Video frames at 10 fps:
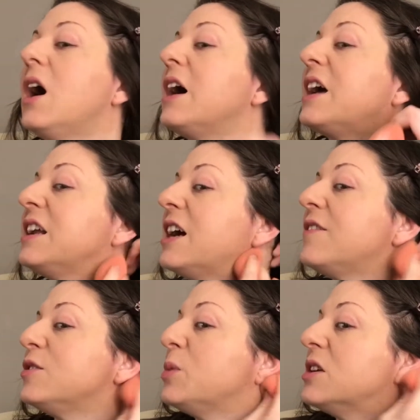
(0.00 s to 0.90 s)
I kind of
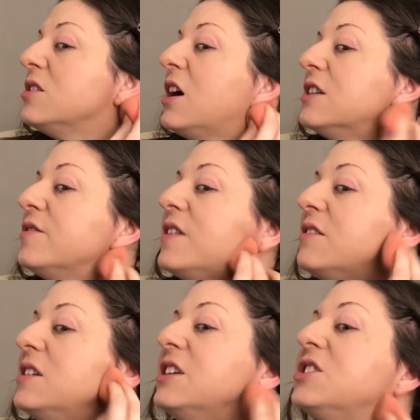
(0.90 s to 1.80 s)
have to put a lot of
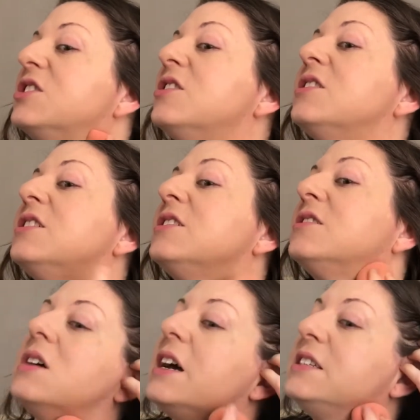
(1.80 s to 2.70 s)
foundation on it.
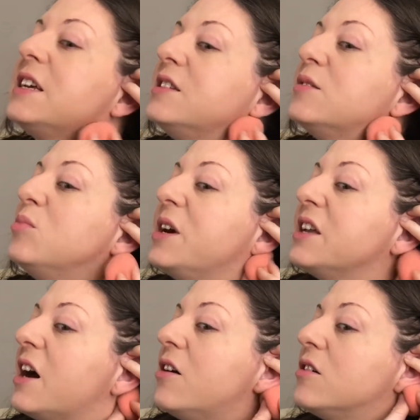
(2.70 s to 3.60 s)
I tend to break
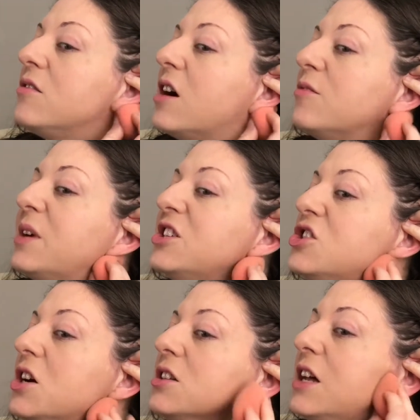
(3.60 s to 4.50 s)
out around my
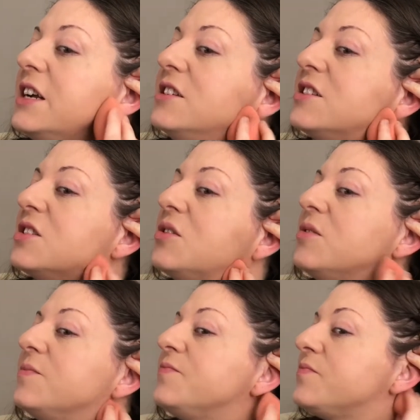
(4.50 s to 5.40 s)
jawline,
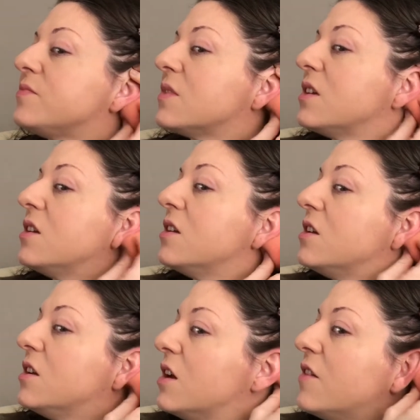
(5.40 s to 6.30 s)
so
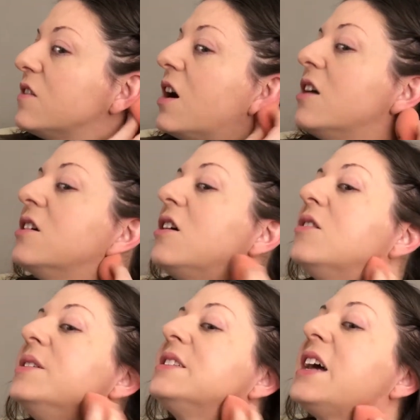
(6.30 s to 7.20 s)
gotta
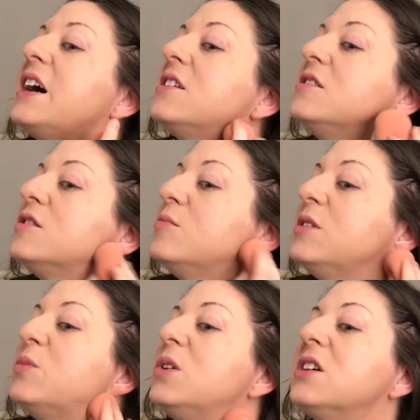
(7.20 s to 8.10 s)
always add a little
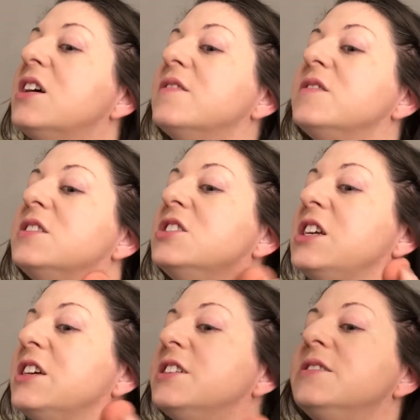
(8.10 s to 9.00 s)
bit more coverage
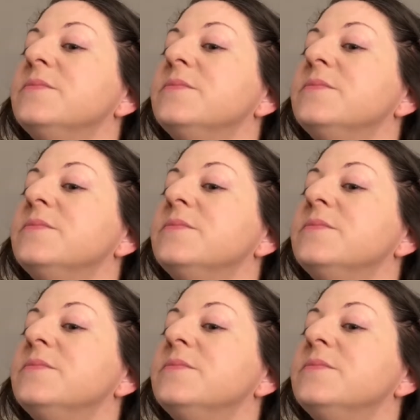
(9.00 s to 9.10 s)
here.